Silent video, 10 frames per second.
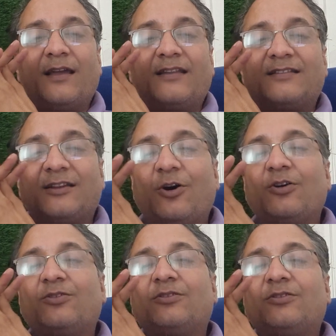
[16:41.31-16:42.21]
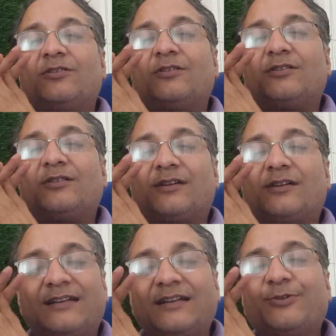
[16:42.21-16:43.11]
It's a long
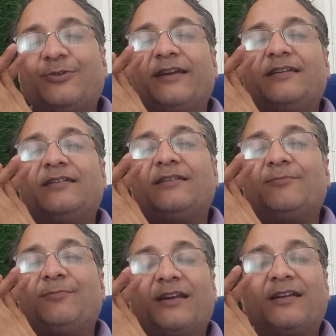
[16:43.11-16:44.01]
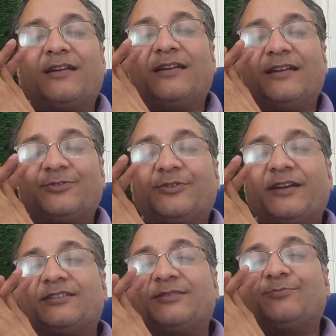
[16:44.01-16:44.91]
continuing medical
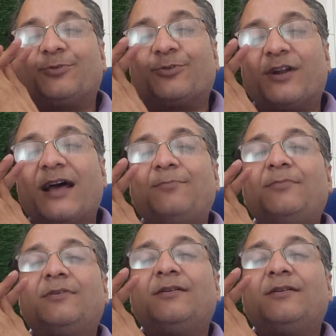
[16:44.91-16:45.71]
education program.